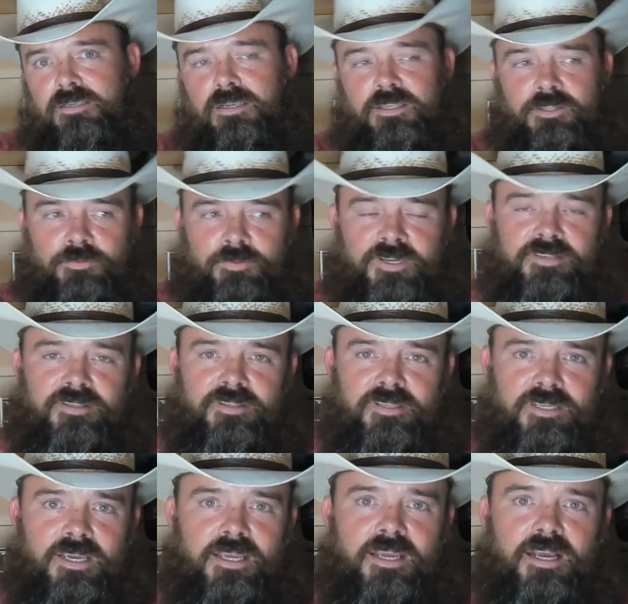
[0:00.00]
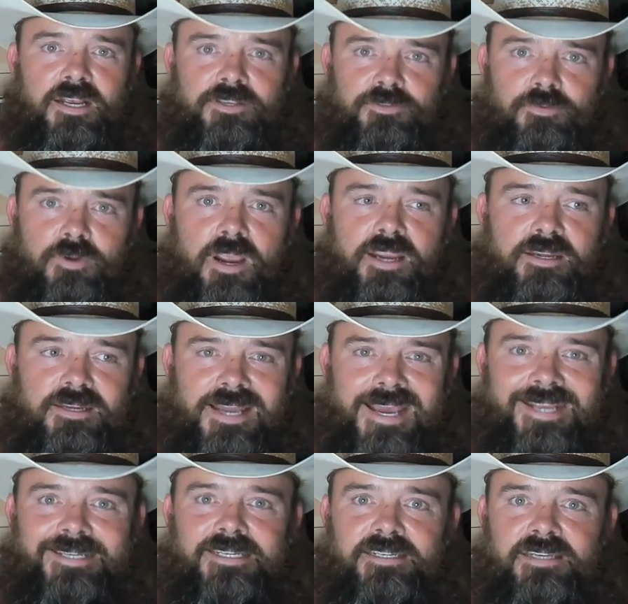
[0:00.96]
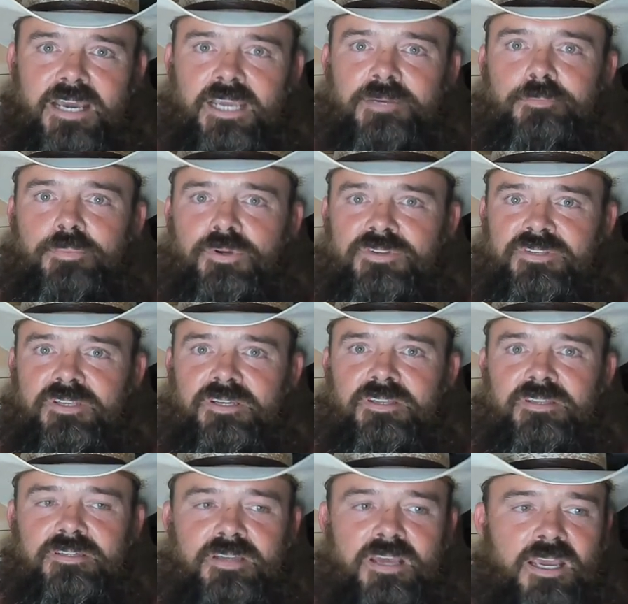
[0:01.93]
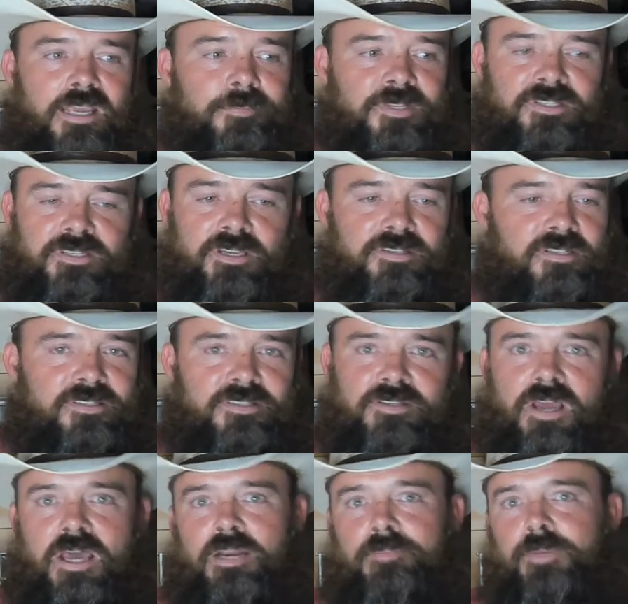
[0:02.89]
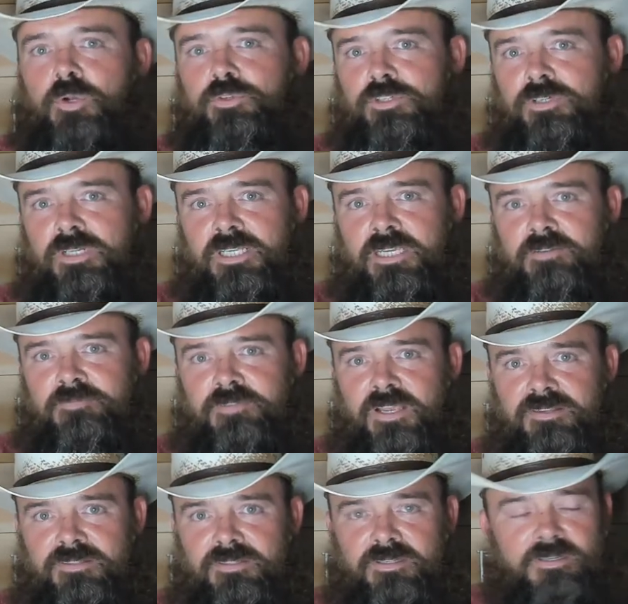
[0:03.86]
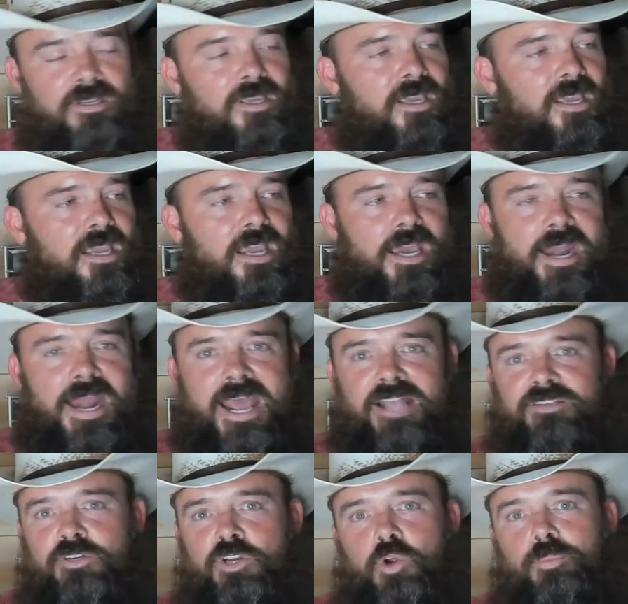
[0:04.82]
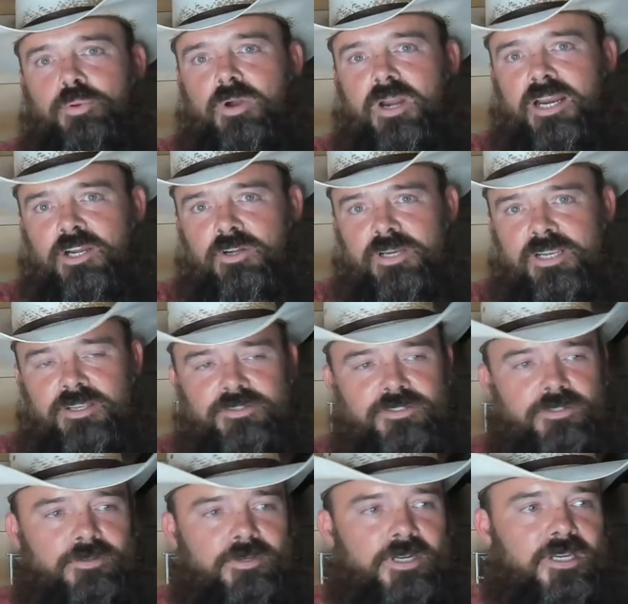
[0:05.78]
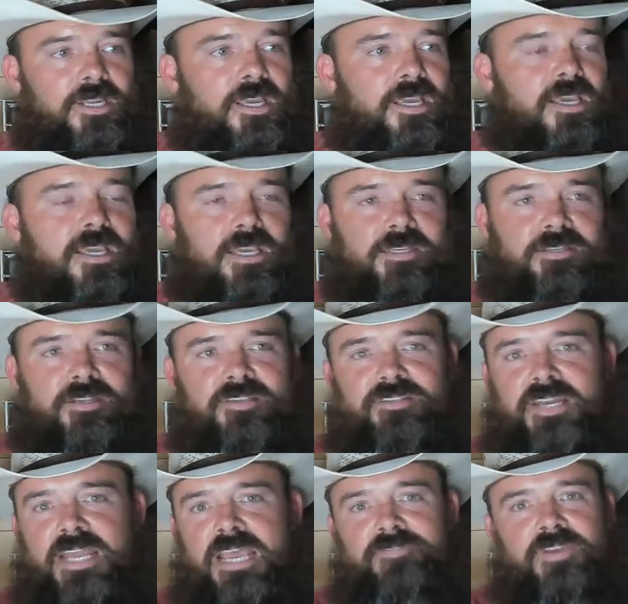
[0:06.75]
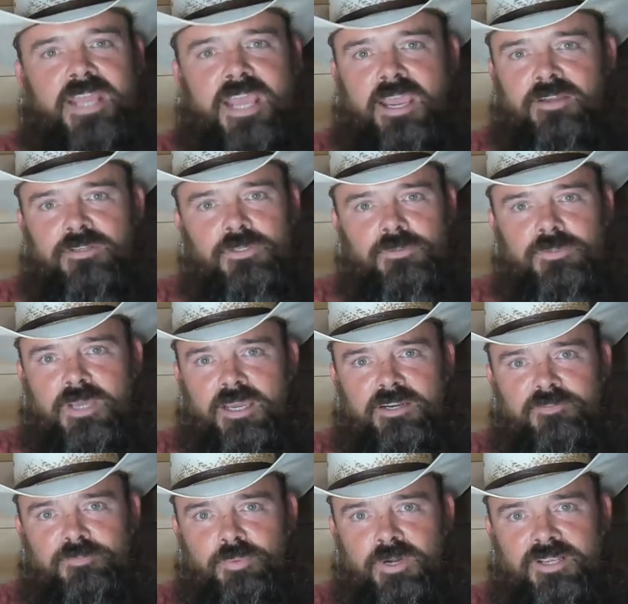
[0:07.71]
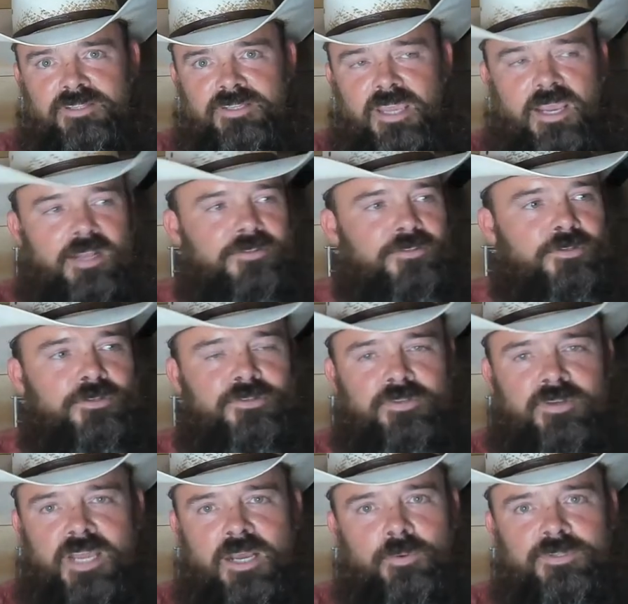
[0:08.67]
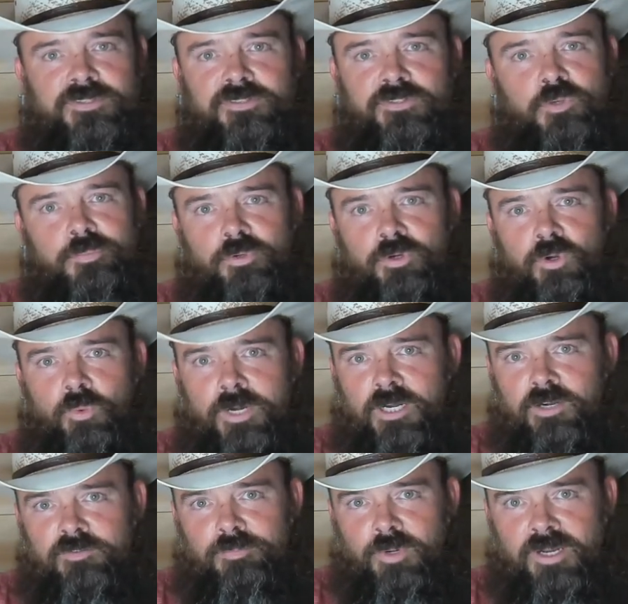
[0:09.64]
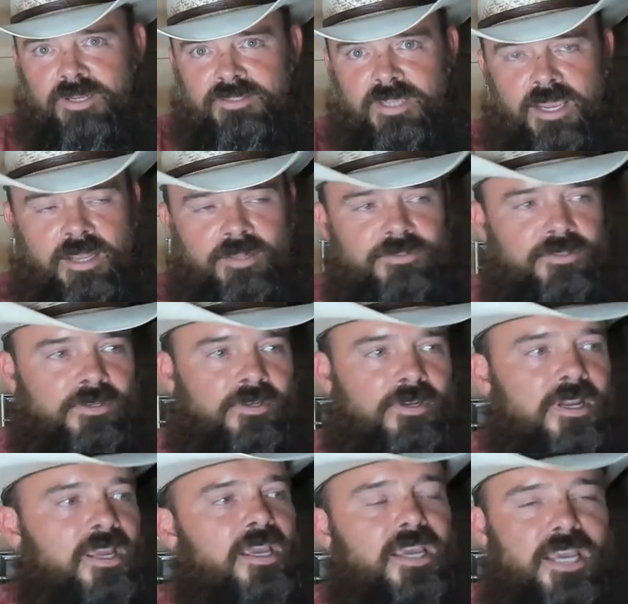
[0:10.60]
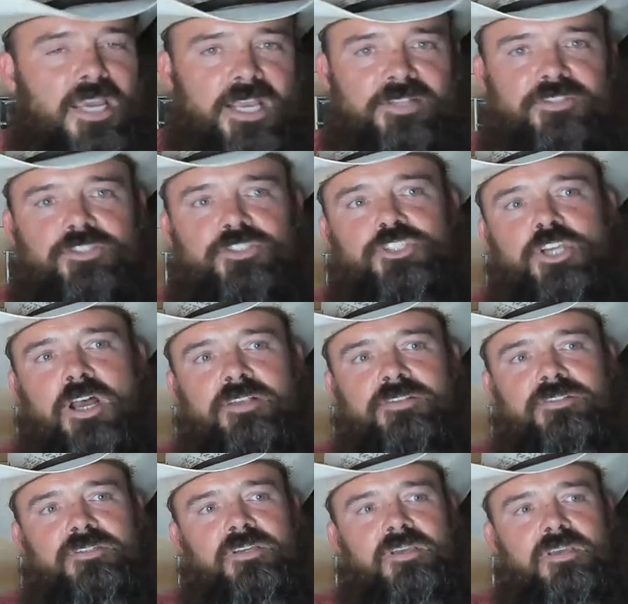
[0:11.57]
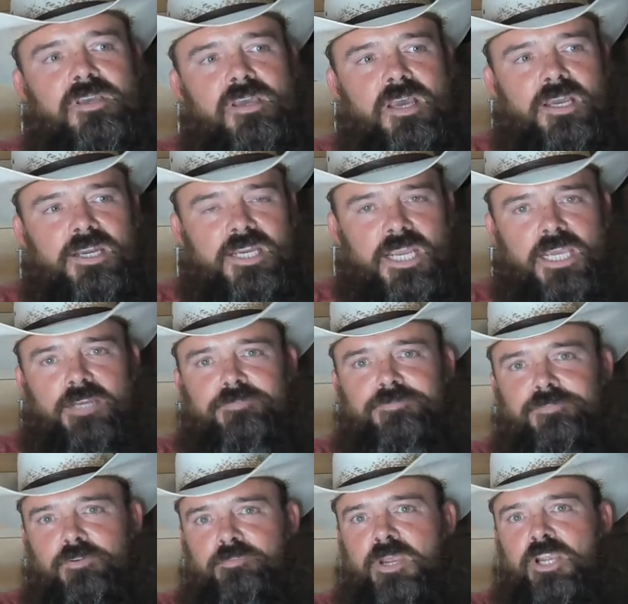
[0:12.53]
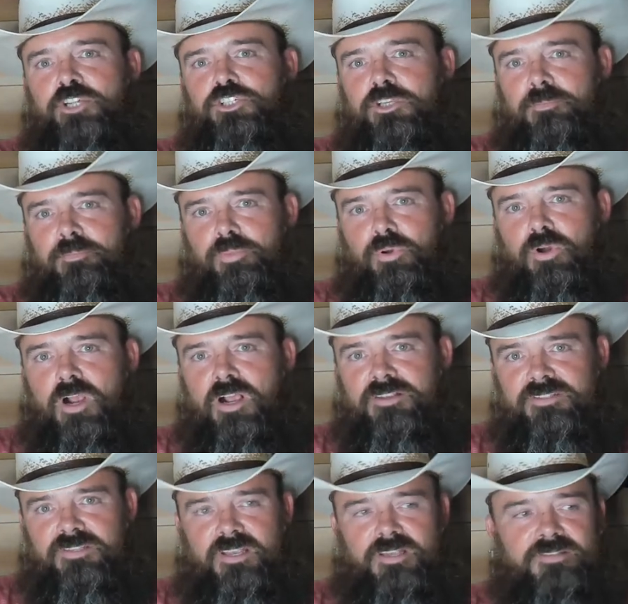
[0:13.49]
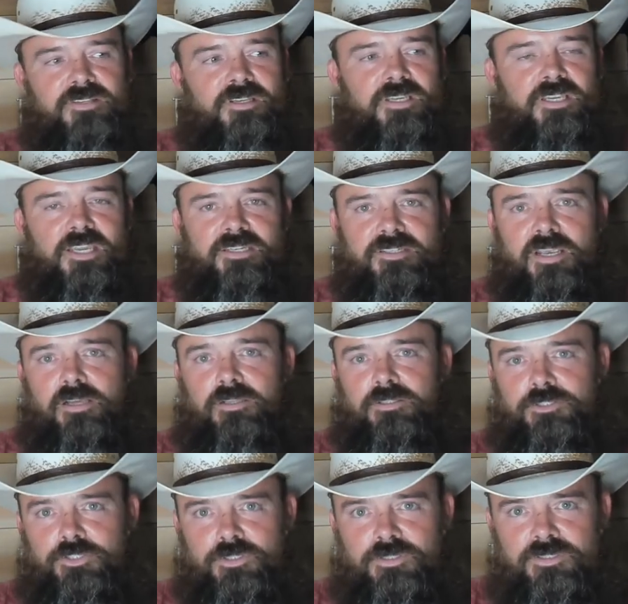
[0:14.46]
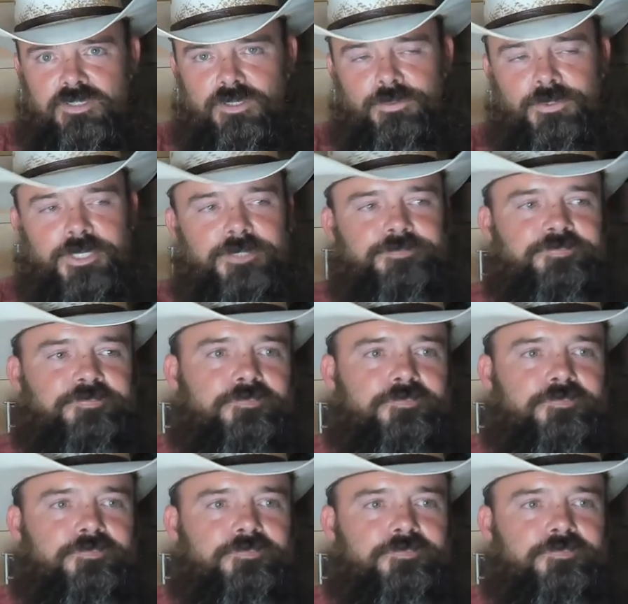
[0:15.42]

And the reason the AI is right 99% of the time is because it's not emotionally invested. It has no prior history. It doesn't have an aunt who died of breast cancer. So now it's super aware of breast cancer. It's just an information processing intelligence unit.